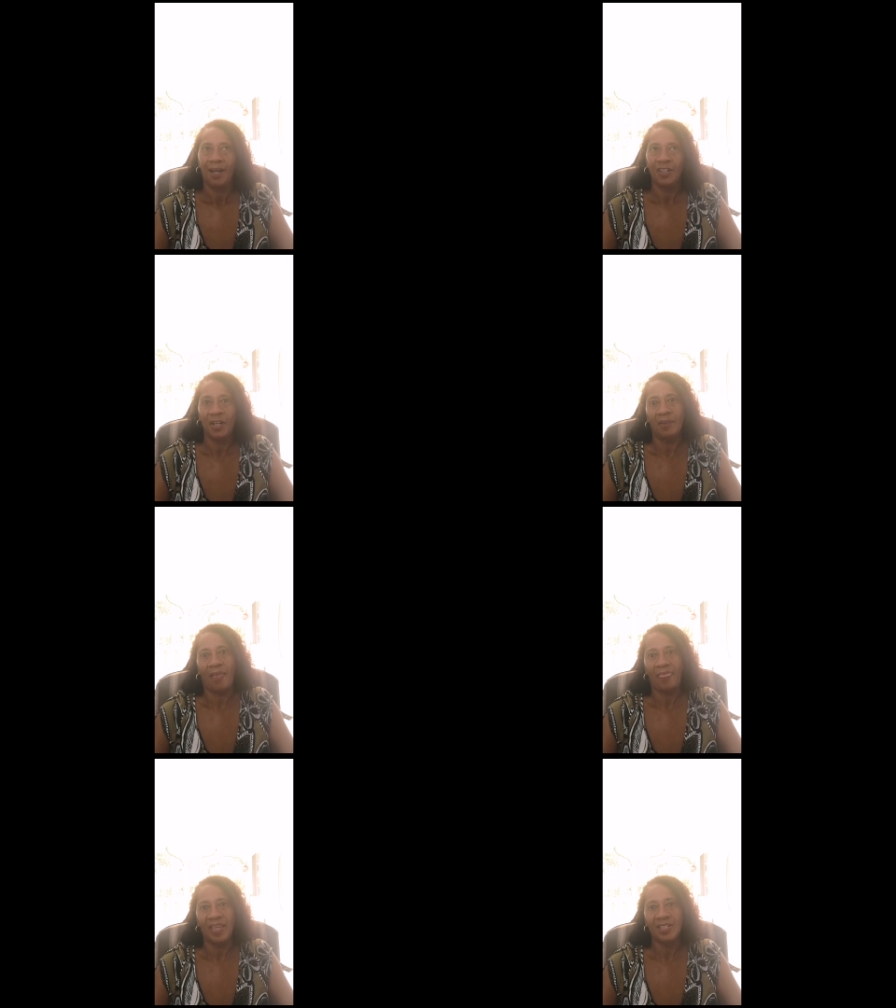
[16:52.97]
I know
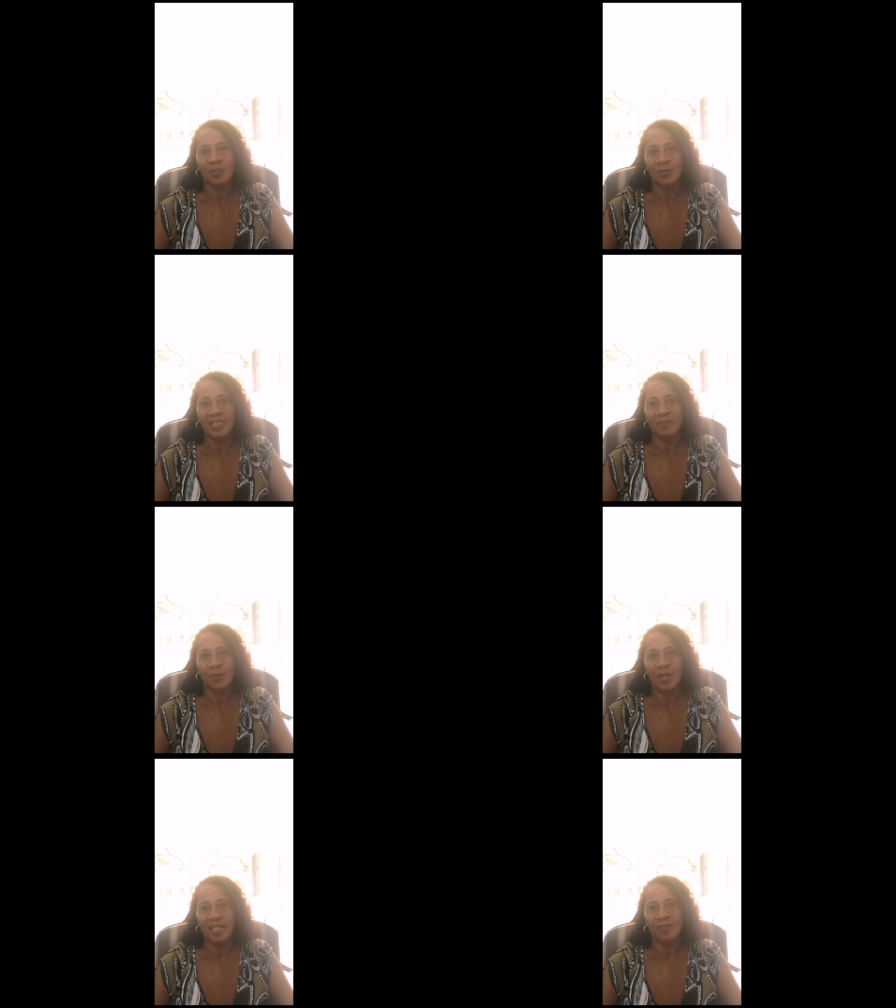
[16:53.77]
that things always have
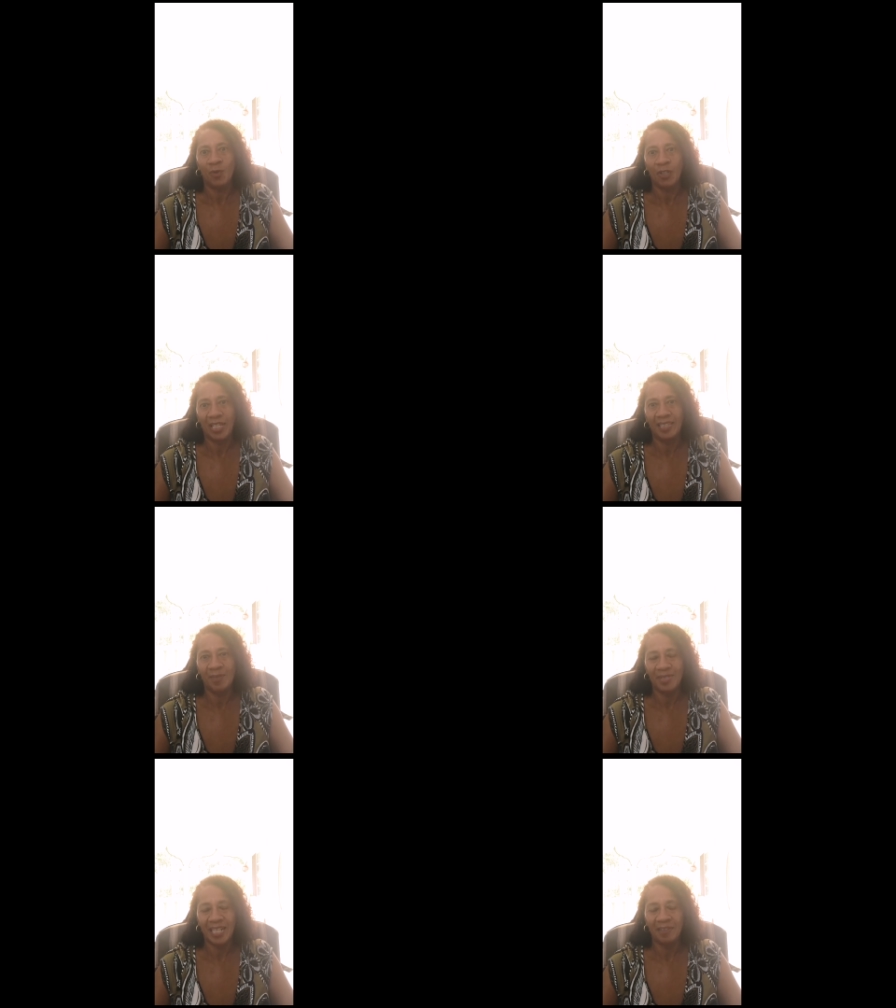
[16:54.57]
a way of working
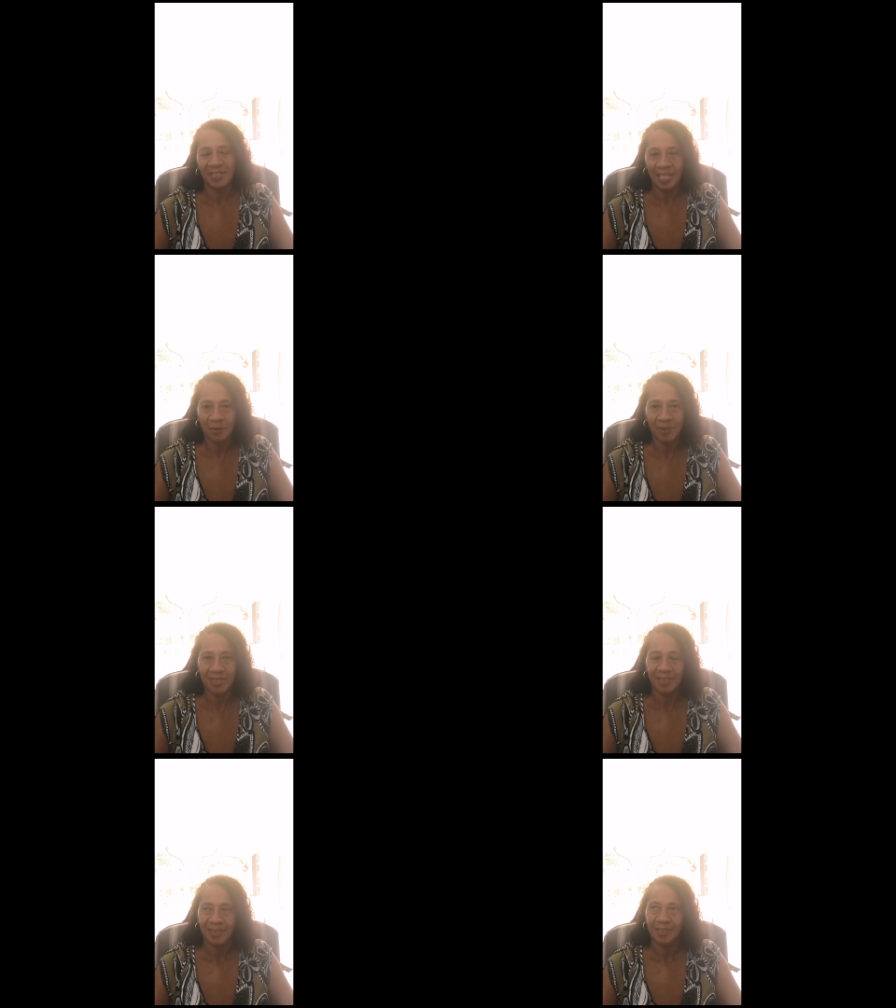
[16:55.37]
themselves out,
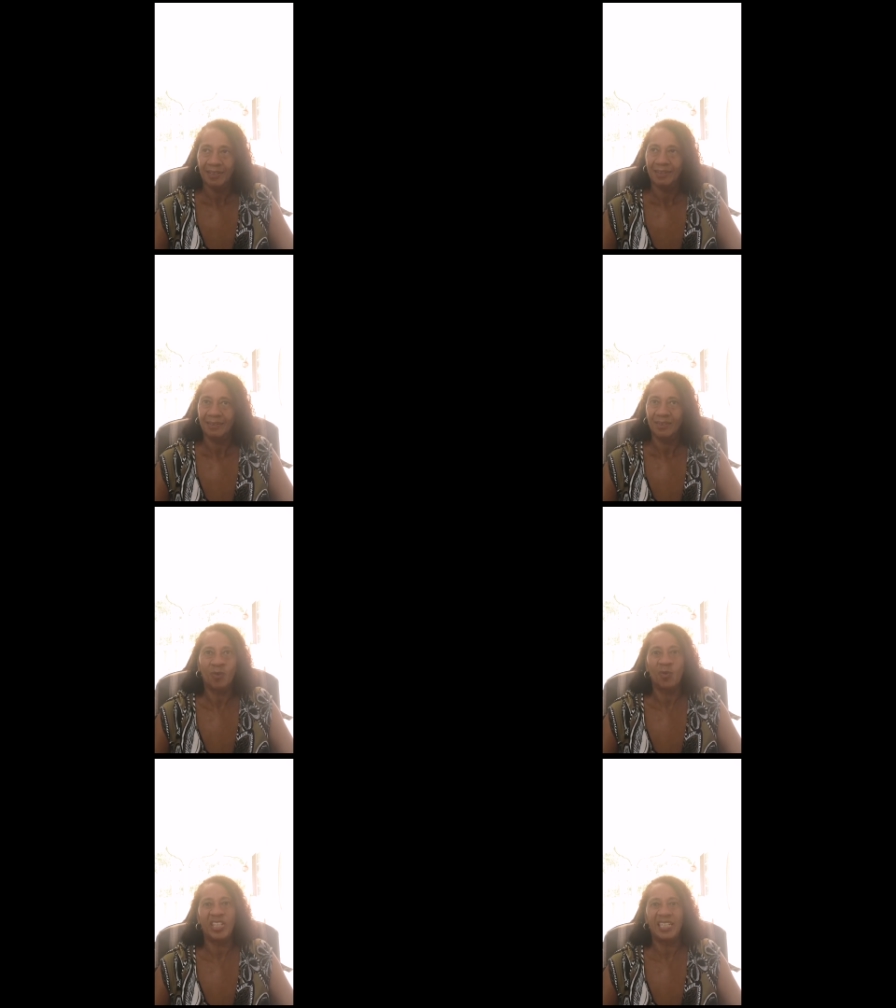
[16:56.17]

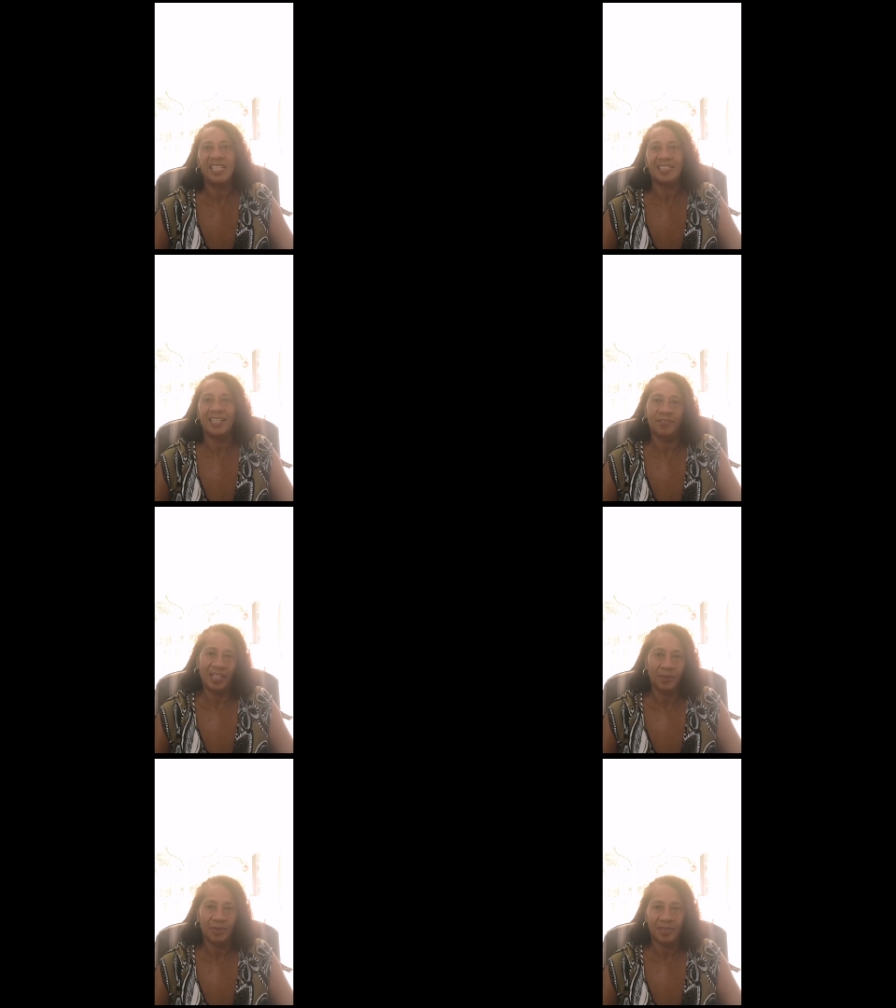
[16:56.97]
or working itself
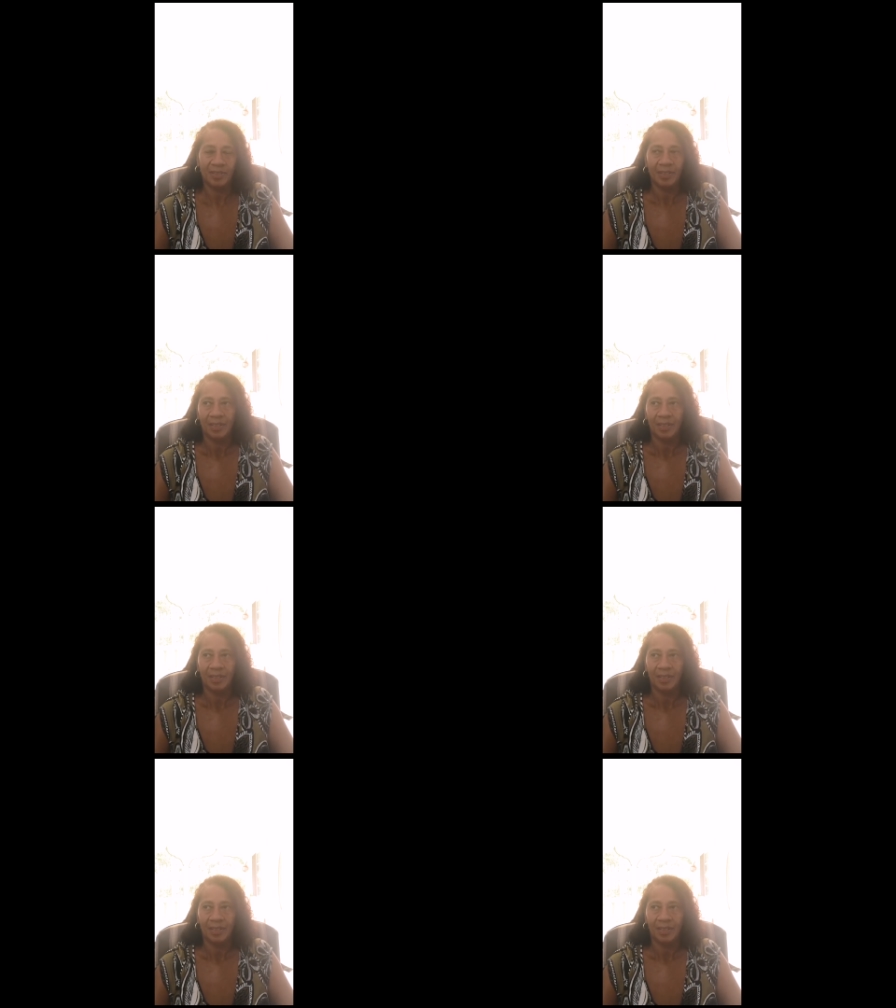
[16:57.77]
out.